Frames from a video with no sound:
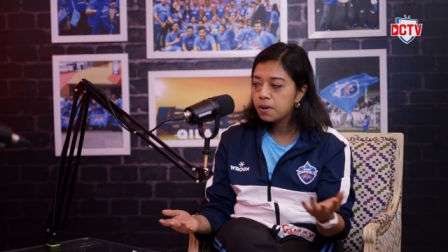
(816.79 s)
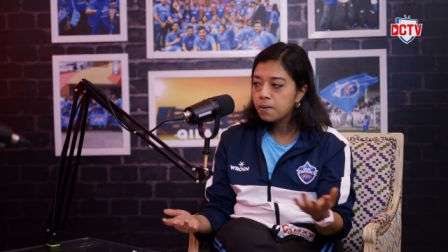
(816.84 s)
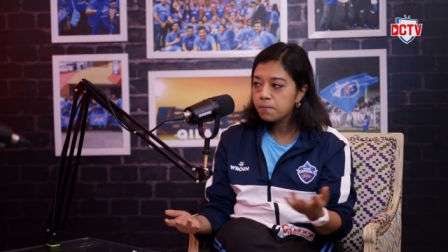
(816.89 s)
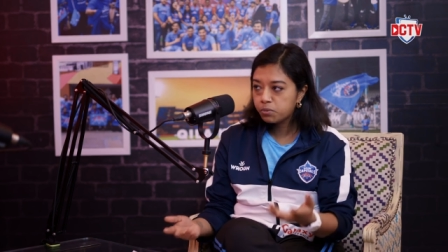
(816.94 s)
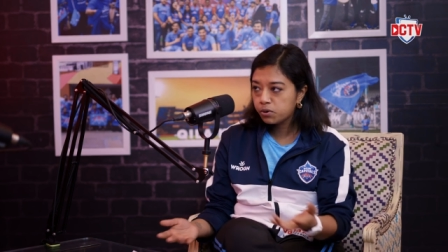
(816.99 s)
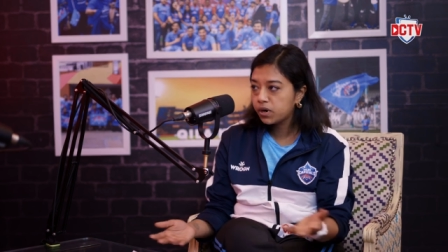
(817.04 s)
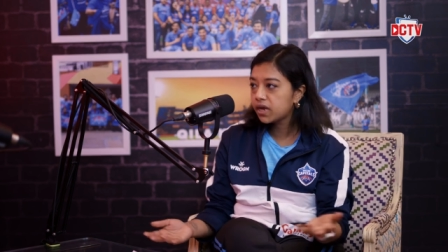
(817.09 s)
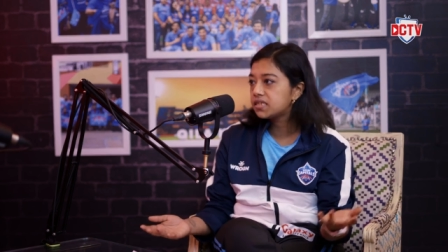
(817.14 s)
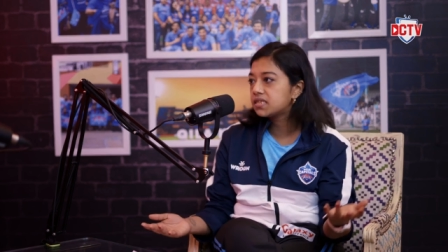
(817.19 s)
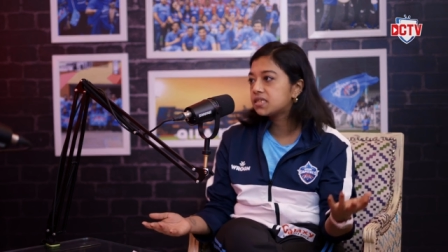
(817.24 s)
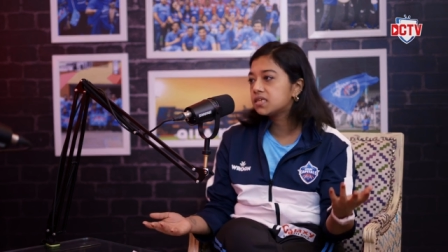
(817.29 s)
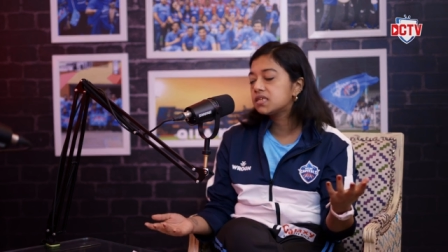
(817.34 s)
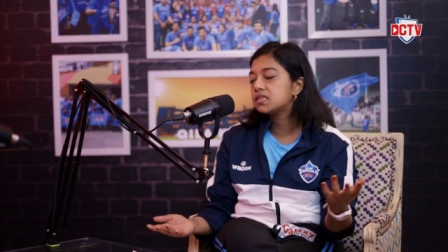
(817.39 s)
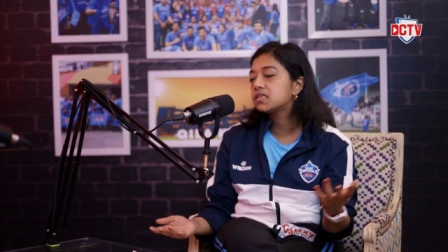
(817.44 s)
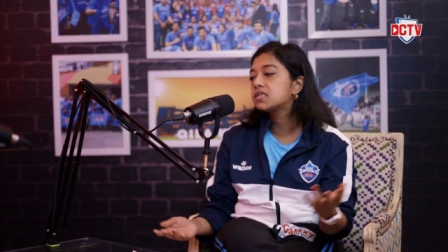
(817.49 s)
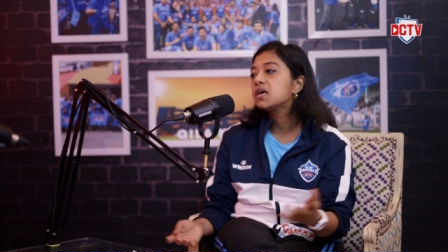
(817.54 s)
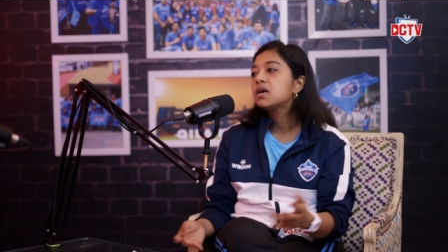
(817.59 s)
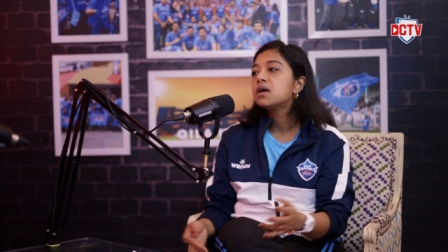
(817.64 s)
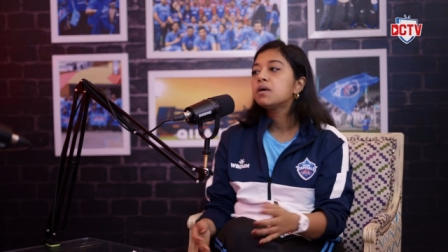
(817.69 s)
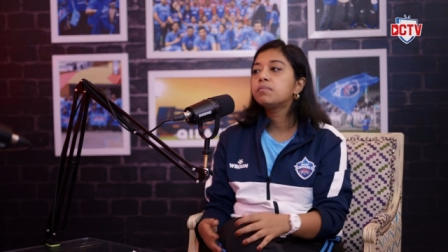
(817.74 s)

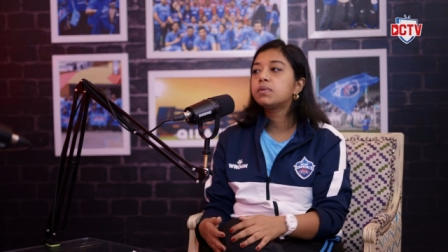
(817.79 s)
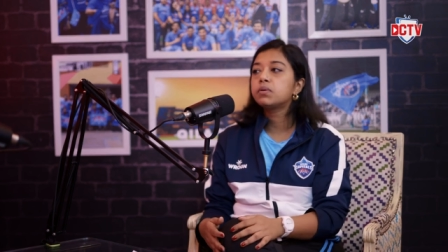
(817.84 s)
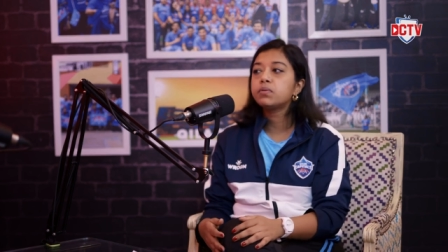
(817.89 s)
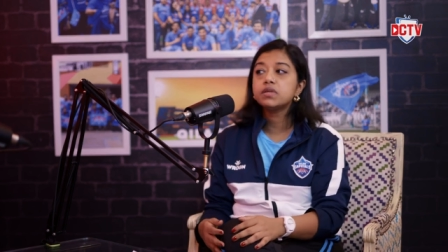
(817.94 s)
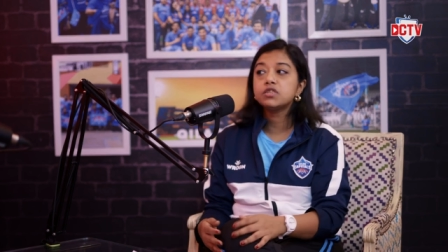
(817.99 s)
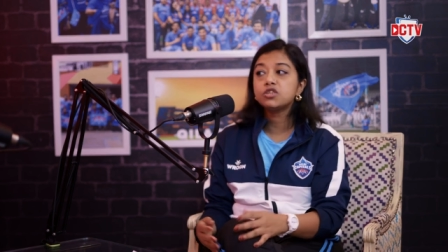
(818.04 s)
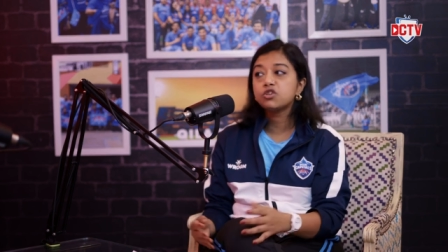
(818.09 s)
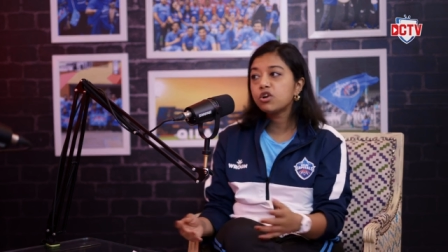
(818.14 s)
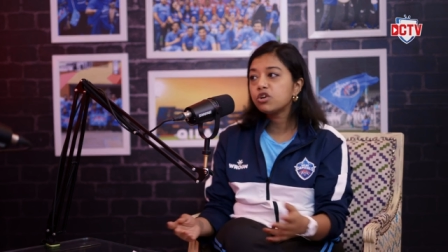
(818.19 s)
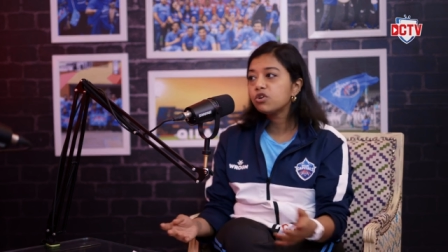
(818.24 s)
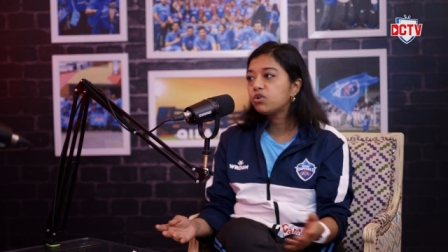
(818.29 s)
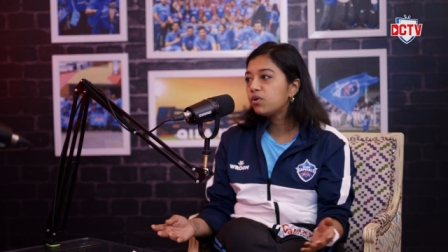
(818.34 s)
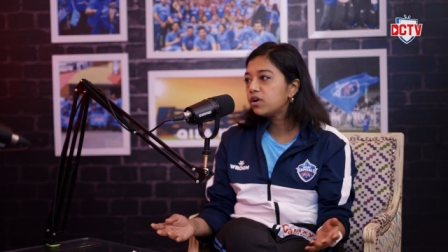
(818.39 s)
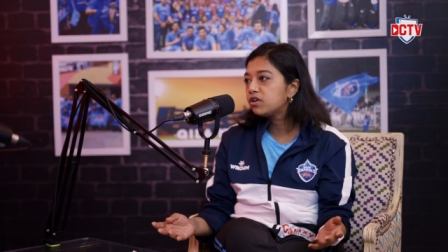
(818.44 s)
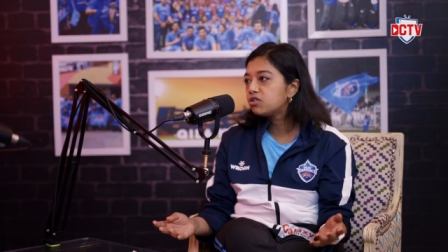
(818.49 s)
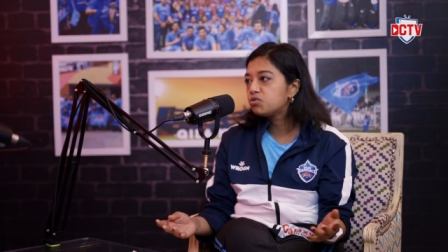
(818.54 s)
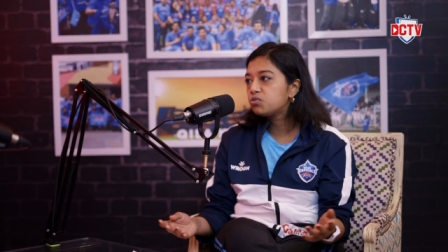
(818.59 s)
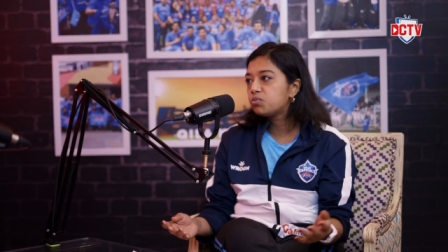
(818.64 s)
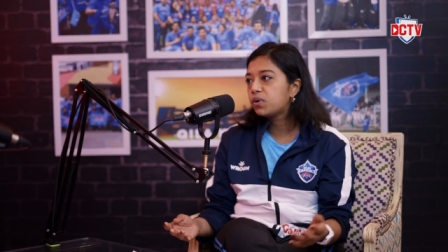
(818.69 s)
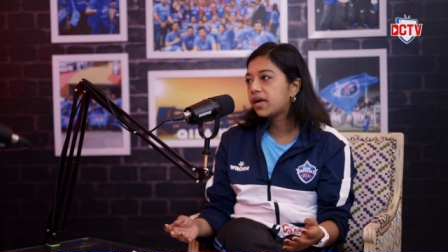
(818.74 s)
praises but when it's not
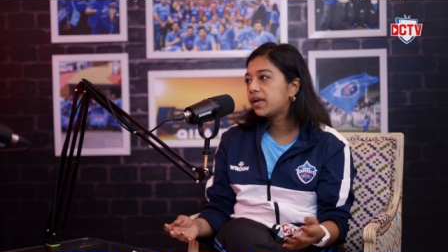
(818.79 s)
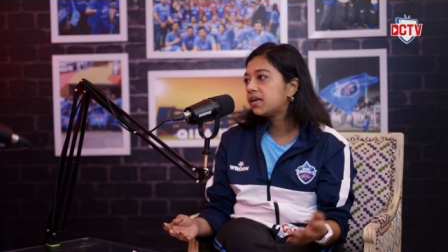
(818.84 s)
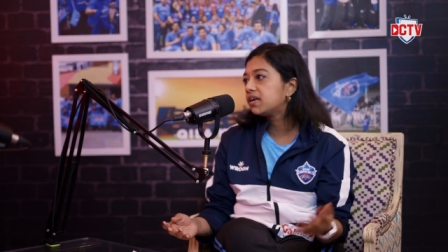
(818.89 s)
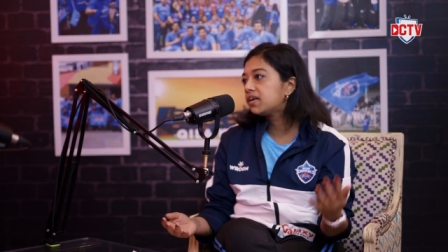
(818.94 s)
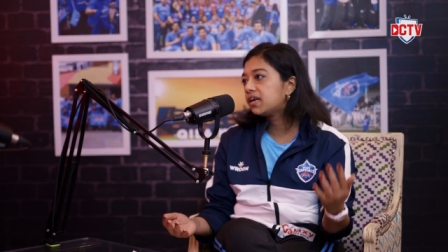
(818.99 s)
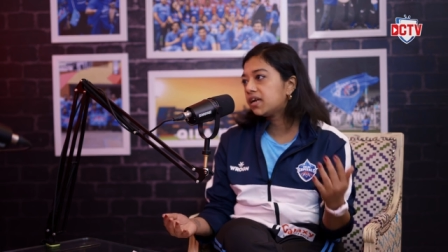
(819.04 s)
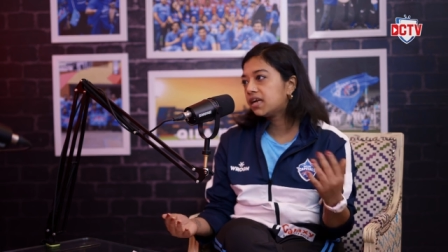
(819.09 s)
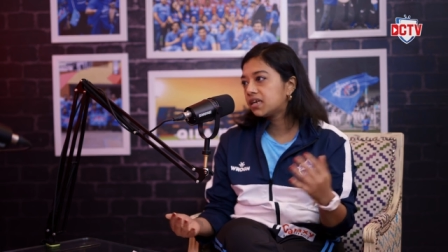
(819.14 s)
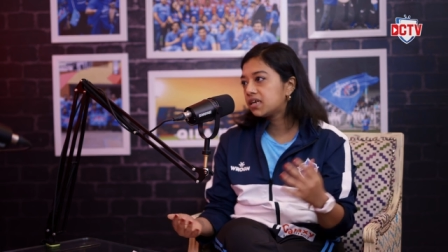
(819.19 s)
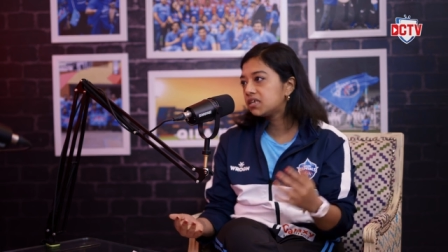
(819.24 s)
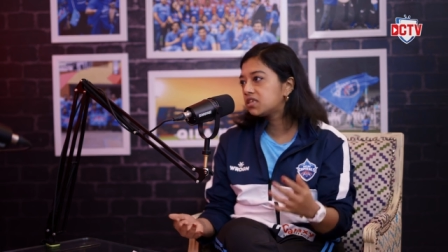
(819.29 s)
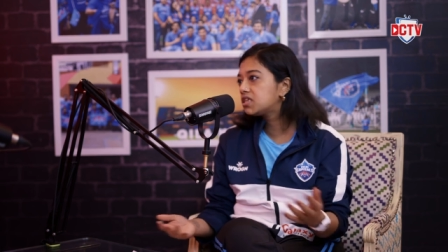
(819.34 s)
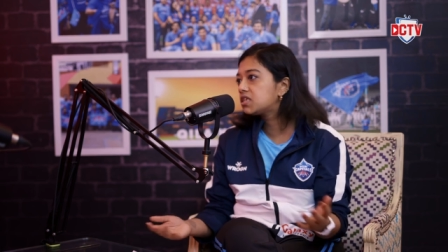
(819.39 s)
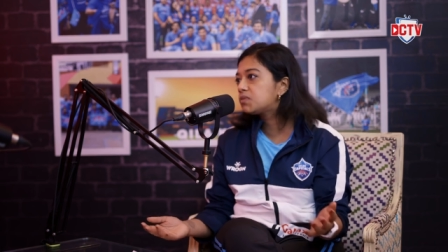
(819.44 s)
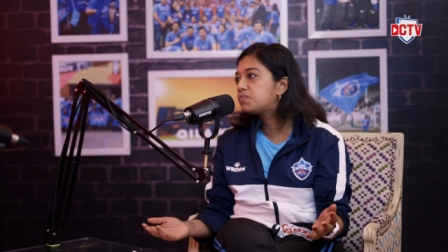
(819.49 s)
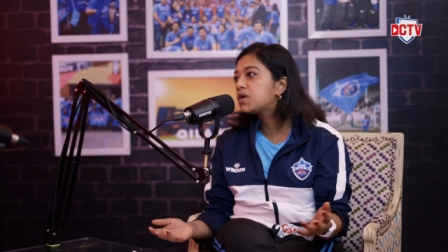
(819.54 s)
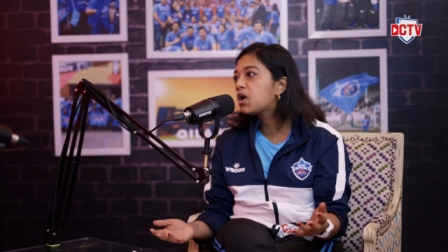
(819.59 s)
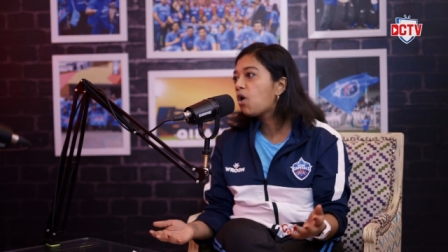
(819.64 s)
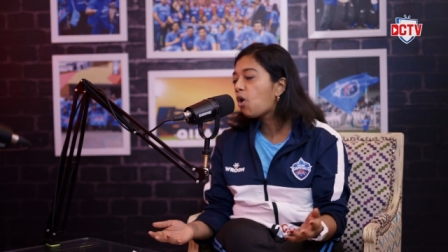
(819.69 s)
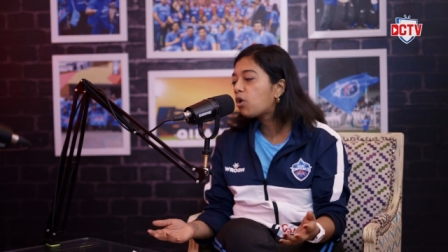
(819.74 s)
going too well it can
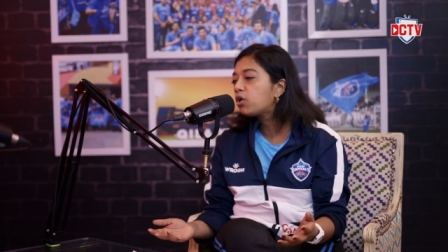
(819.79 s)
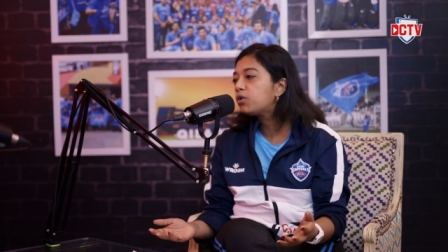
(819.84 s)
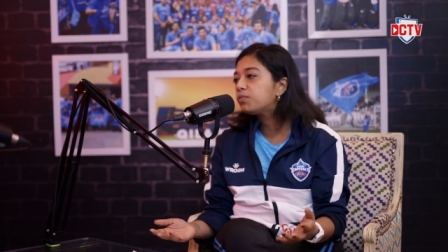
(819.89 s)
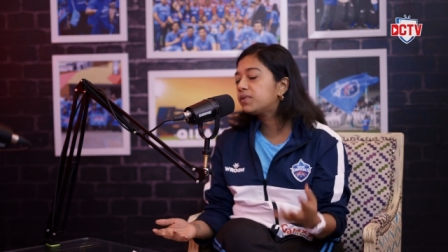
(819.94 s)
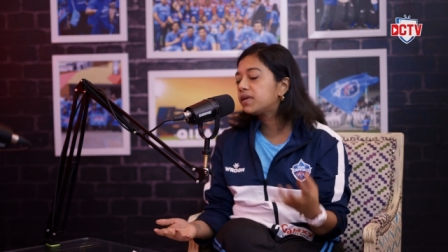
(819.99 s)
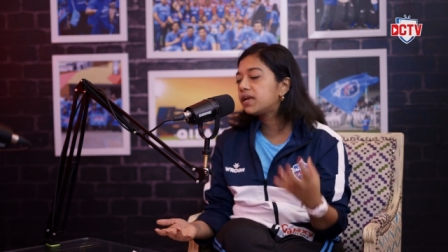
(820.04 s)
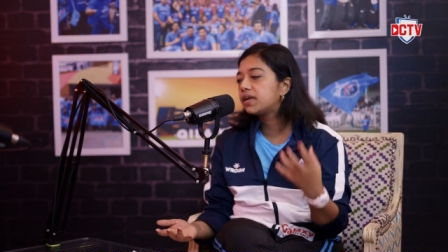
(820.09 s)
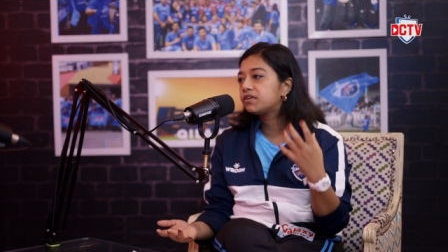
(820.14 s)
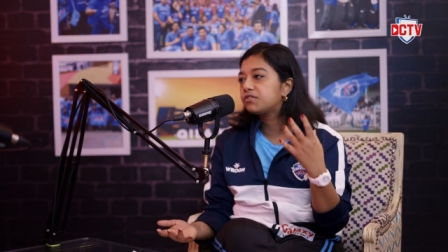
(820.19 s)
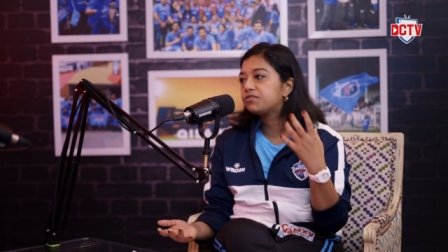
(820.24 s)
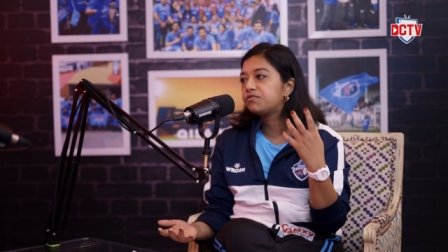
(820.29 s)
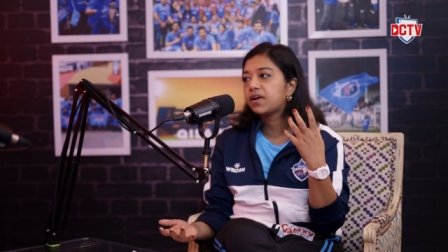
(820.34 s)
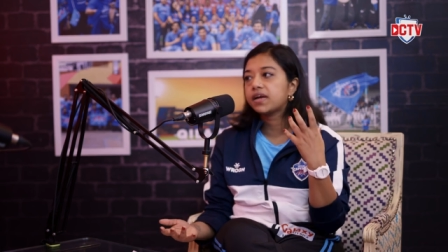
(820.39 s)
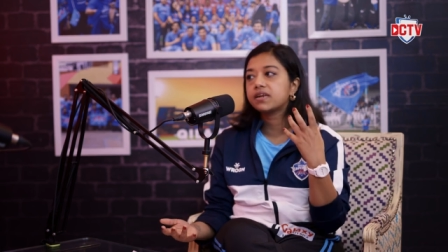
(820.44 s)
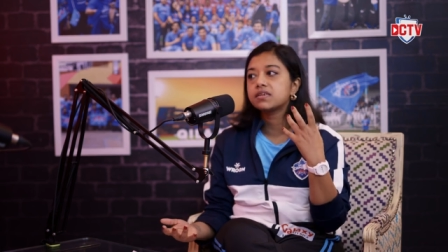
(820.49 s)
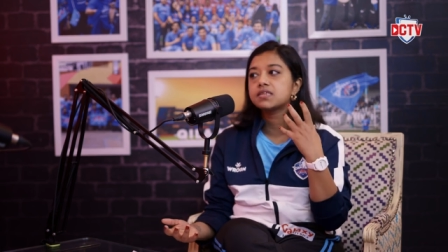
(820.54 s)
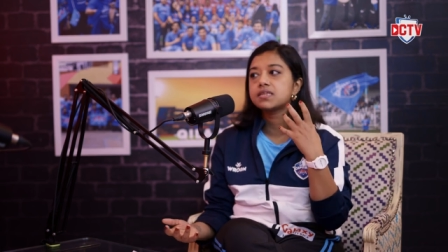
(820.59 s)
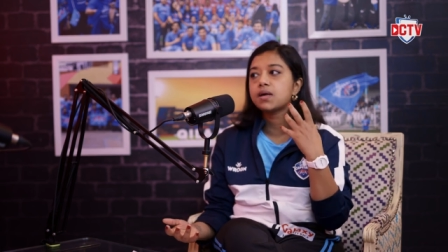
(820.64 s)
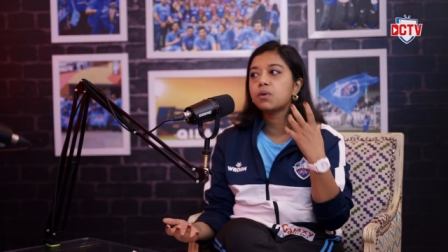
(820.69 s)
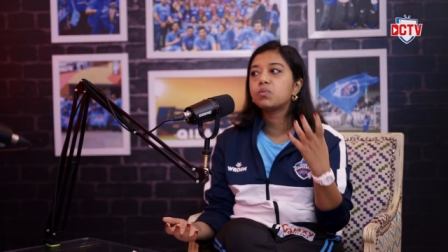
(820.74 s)
just be horrible and
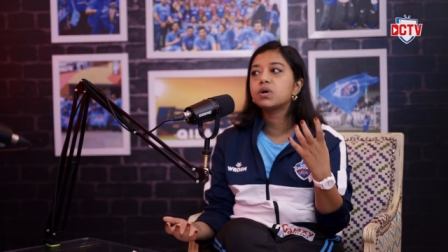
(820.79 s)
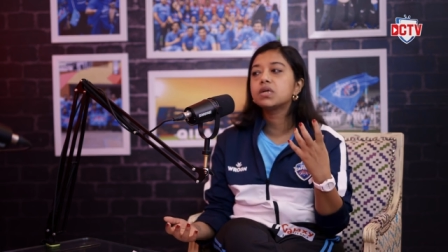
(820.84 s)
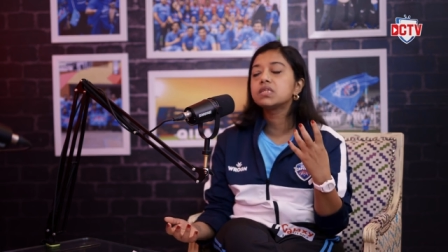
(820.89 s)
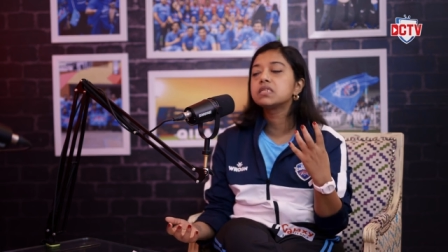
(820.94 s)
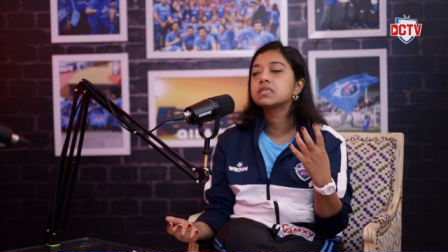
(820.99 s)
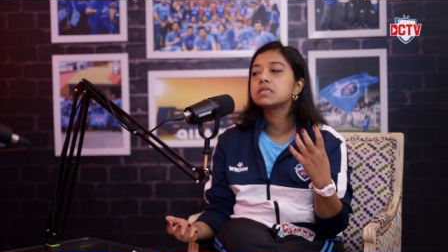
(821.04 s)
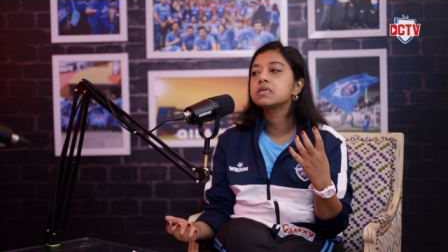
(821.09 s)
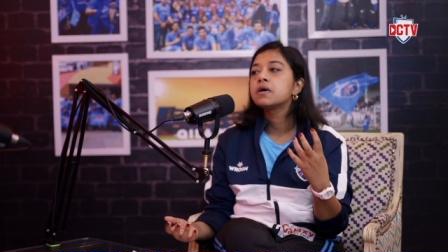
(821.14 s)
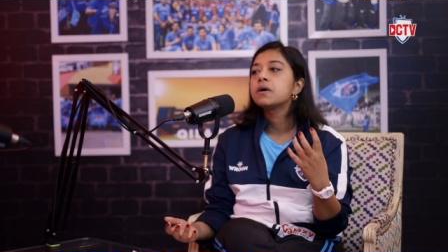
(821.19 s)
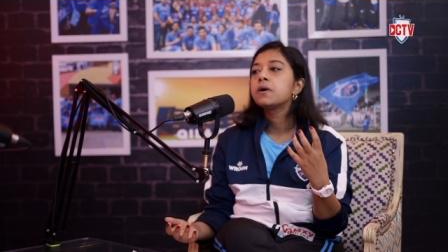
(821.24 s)
affect someone's